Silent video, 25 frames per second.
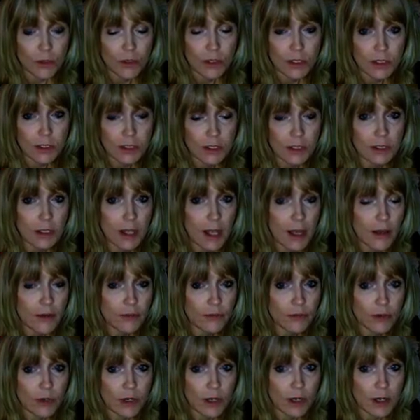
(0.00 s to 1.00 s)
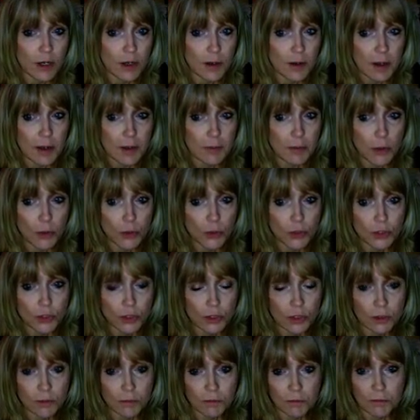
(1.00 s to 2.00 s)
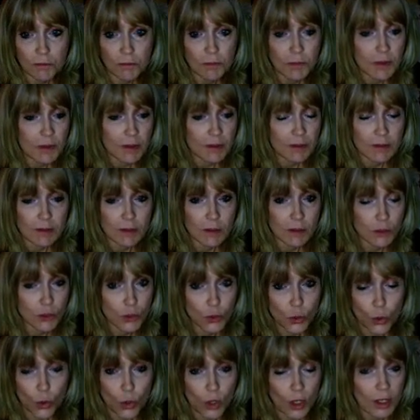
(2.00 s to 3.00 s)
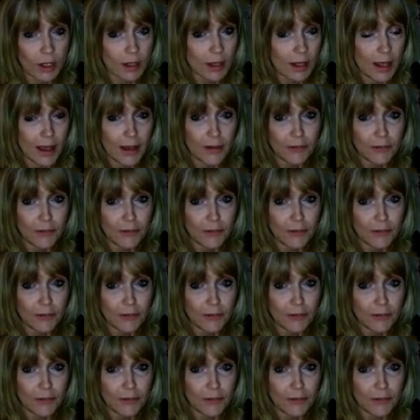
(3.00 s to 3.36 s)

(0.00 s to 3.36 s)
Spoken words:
You can still have emotional joy,